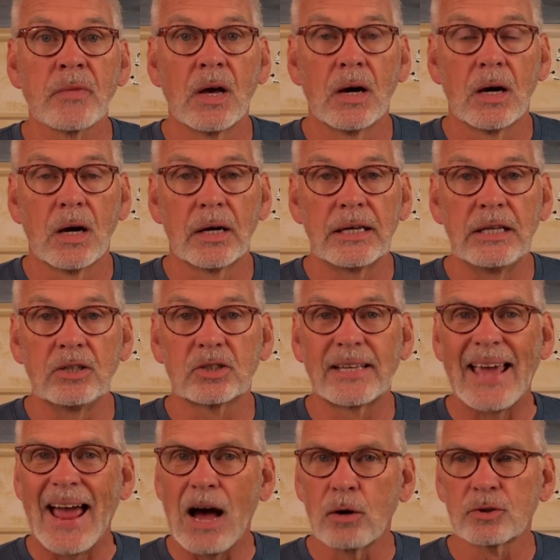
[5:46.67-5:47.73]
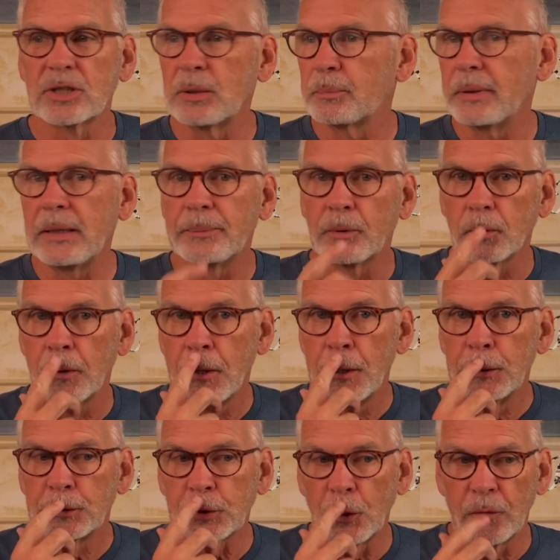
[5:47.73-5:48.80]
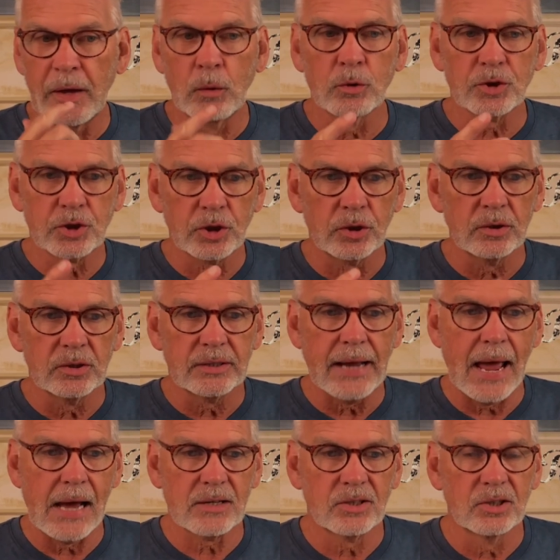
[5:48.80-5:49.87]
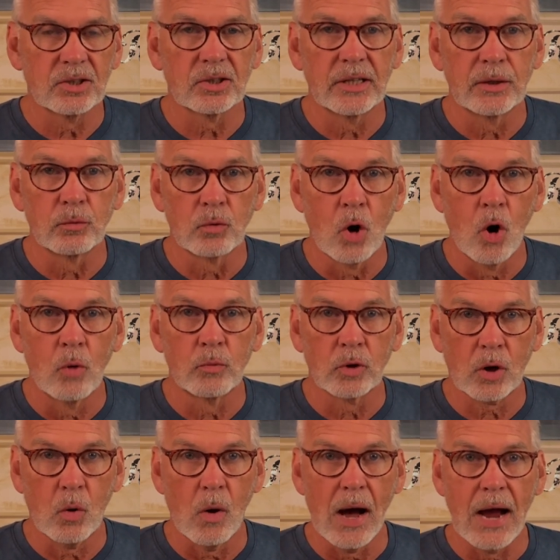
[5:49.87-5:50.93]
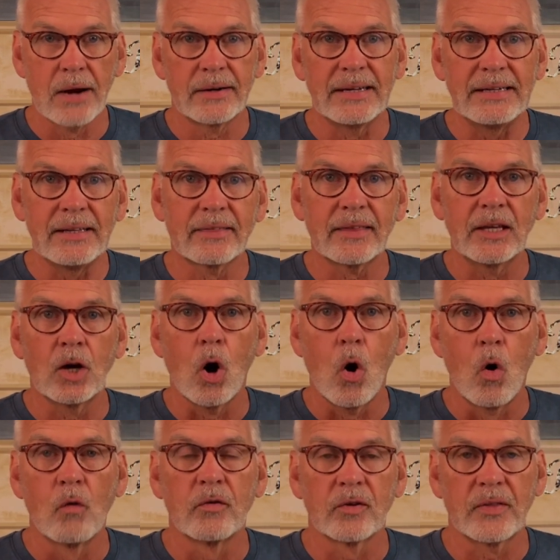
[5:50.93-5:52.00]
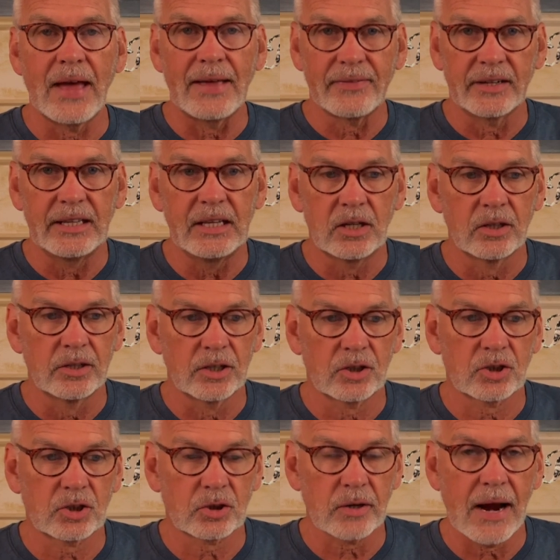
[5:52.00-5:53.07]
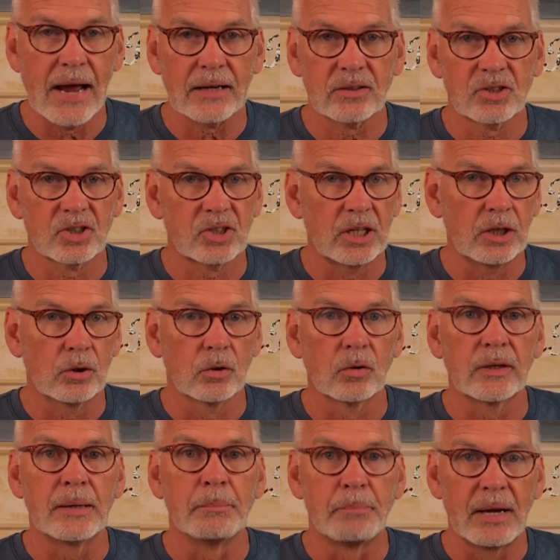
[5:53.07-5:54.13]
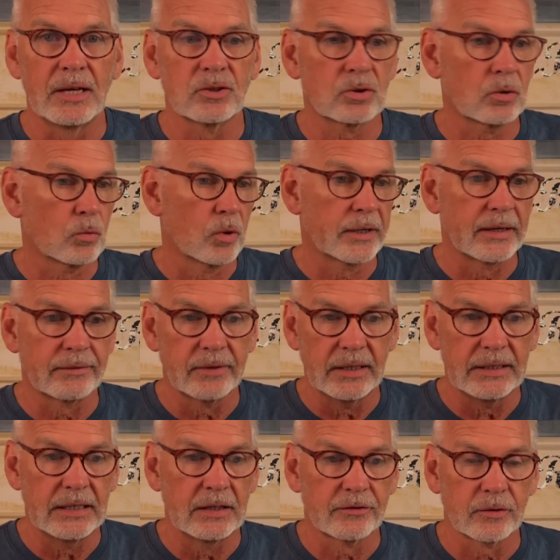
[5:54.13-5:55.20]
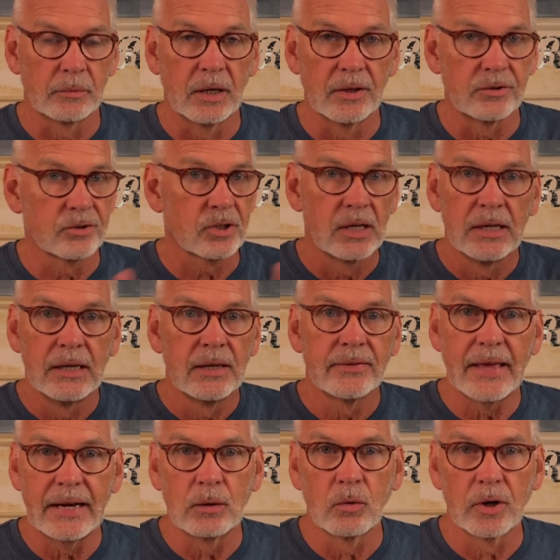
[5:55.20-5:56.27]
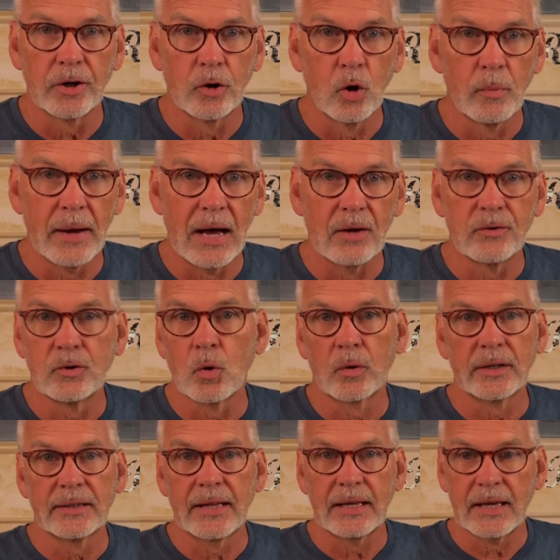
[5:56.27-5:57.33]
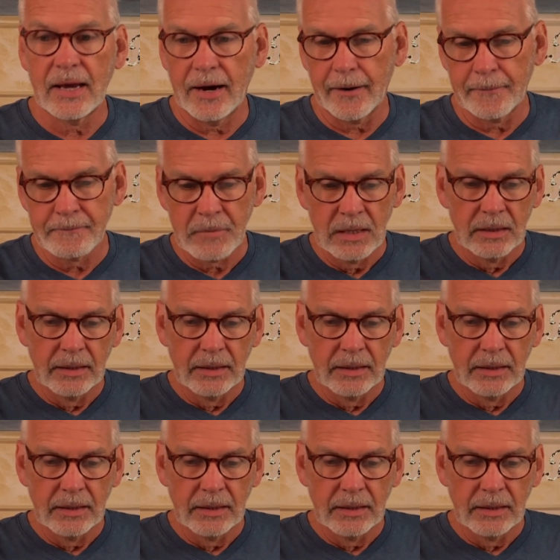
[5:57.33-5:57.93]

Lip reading: He's gouging people. So there were certain taxes that Rome required. Anything over that, that he could extract, steal, embezzle, whatever he did from others, they didn't want to know about, nor did they care.